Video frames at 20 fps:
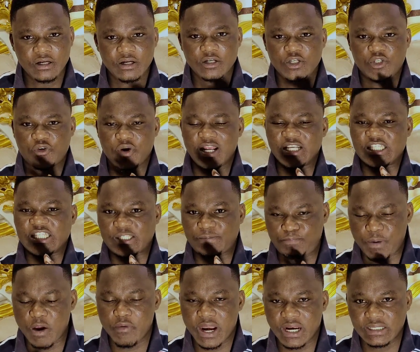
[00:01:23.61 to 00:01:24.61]

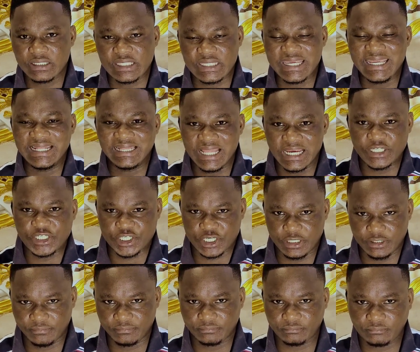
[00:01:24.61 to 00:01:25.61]
transparent
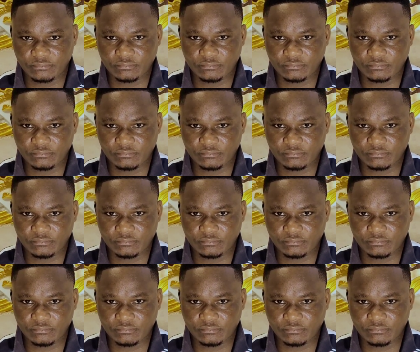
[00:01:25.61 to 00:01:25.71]
election.